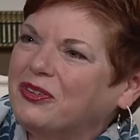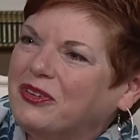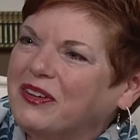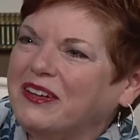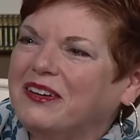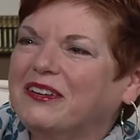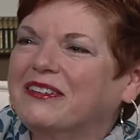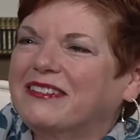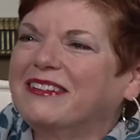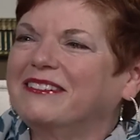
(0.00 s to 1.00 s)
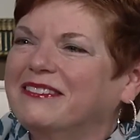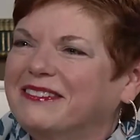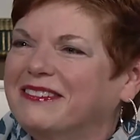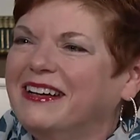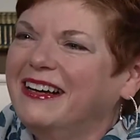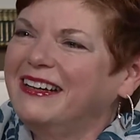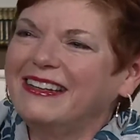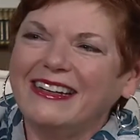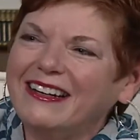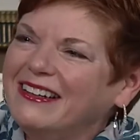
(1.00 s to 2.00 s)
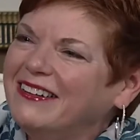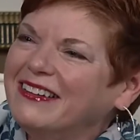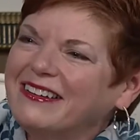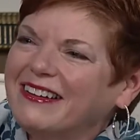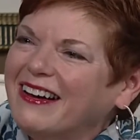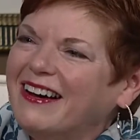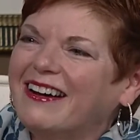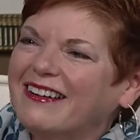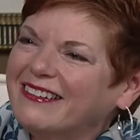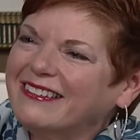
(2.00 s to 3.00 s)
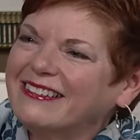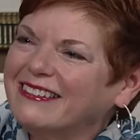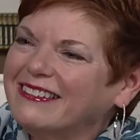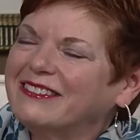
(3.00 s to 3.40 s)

through the years and okay. you know here they are so